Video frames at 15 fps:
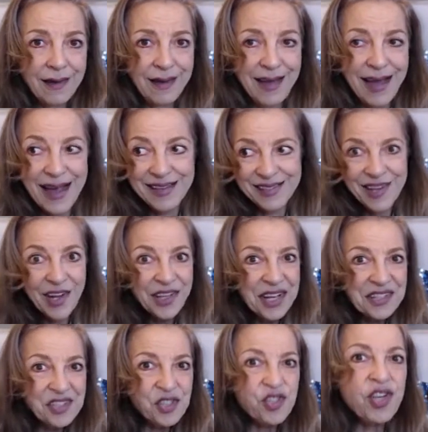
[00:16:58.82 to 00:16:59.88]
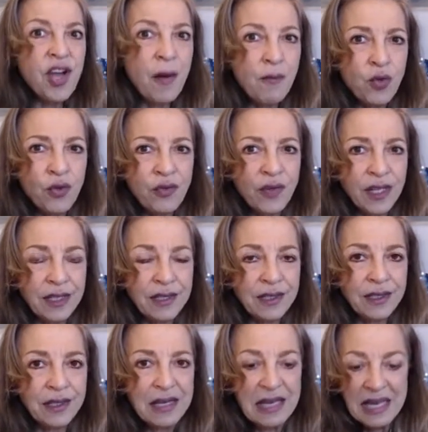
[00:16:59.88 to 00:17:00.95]
as long as it's not moving,
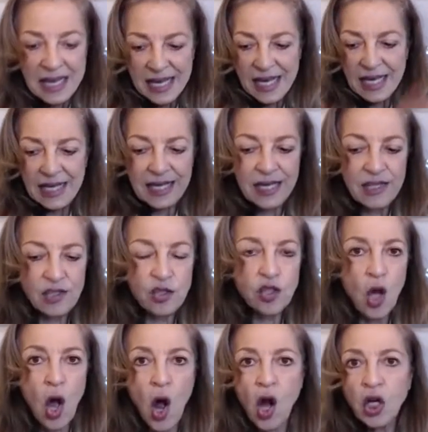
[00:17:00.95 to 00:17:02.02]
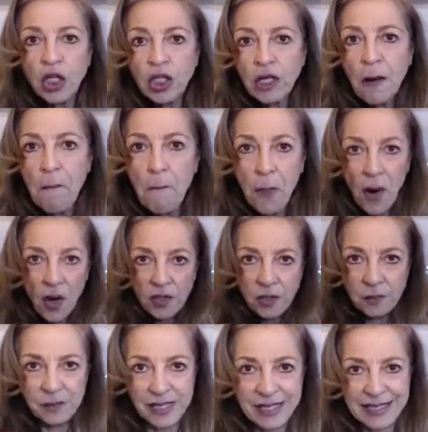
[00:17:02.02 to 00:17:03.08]
it is our
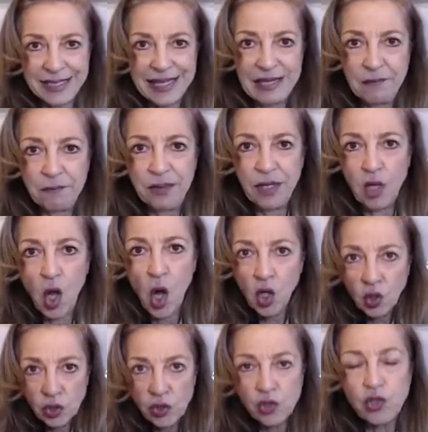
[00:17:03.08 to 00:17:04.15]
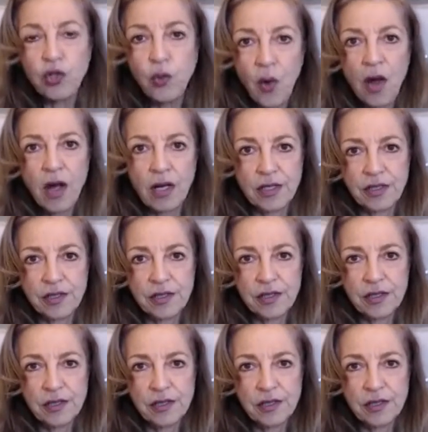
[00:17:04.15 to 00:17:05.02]
compartment. It belongs to us.